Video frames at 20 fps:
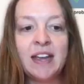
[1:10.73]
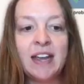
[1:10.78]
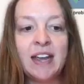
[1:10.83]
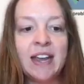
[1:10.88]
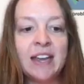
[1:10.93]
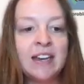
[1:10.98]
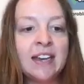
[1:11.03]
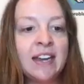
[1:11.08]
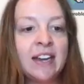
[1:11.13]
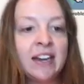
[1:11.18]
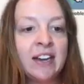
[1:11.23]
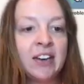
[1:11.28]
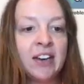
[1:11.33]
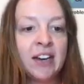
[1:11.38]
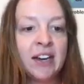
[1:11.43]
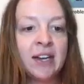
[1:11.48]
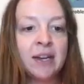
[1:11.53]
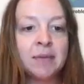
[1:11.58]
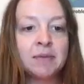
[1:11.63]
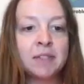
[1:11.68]
And here
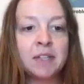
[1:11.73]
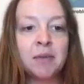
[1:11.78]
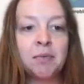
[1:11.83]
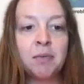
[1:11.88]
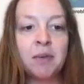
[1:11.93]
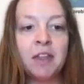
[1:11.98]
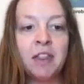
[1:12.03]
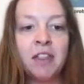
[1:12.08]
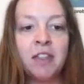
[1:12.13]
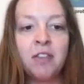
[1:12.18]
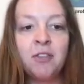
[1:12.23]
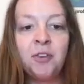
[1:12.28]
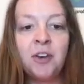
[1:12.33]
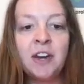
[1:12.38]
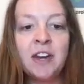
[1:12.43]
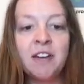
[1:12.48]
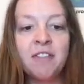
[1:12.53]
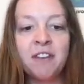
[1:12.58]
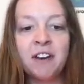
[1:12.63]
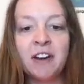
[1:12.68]
it comes up with three
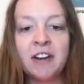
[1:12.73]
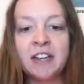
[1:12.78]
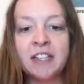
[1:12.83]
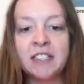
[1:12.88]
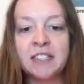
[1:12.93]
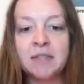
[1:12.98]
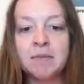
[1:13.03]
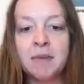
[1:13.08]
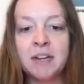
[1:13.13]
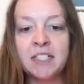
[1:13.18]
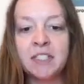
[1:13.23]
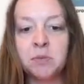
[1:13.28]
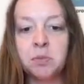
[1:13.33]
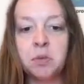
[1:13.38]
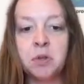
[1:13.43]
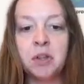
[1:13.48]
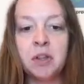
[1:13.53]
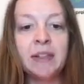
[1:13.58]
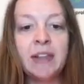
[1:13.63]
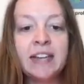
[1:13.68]
different
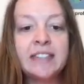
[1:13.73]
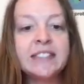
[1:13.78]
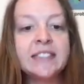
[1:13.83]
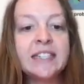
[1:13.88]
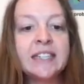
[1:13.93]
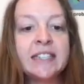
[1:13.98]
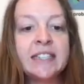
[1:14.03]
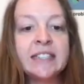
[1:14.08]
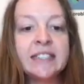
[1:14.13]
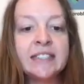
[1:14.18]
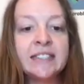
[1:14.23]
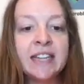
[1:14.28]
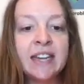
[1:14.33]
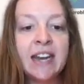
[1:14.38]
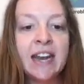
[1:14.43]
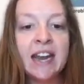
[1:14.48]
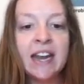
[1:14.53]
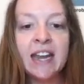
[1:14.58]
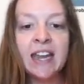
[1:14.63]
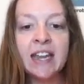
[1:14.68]
customizable lessons that
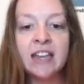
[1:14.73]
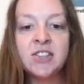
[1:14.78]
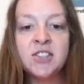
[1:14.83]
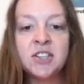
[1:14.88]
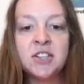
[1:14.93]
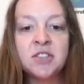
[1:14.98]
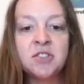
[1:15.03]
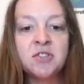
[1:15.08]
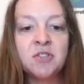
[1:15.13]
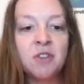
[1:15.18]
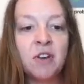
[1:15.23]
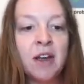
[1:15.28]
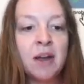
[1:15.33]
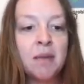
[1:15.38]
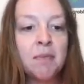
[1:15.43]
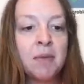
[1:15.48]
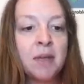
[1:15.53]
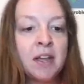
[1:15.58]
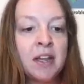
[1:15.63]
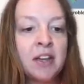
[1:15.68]
I can choose
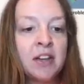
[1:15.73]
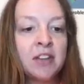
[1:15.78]
from.